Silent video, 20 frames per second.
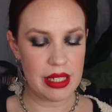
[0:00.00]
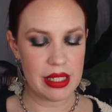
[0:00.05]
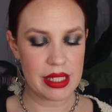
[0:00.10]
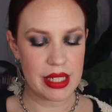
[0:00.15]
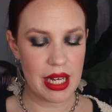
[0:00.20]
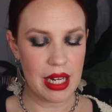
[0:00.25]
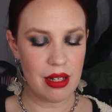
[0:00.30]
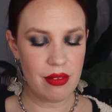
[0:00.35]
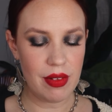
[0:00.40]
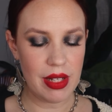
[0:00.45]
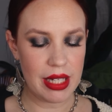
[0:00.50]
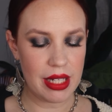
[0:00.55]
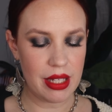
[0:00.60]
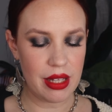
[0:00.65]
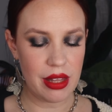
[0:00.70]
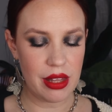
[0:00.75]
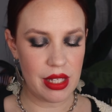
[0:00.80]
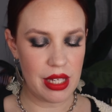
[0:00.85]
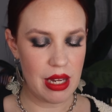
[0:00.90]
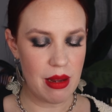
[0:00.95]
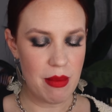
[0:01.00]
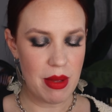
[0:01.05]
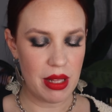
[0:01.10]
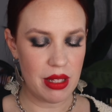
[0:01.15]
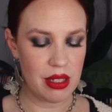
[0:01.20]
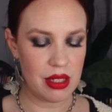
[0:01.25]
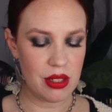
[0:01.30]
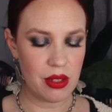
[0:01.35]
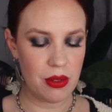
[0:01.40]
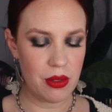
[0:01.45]
it's kind of like a theme in
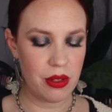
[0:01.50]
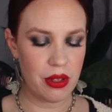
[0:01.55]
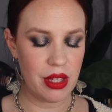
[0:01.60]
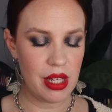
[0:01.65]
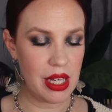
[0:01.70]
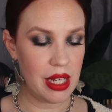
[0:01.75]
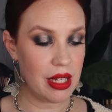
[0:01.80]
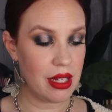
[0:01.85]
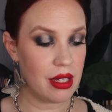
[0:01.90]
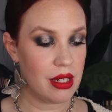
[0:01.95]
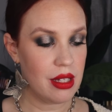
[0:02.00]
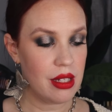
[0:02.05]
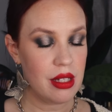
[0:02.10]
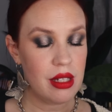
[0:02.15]
this whole thing.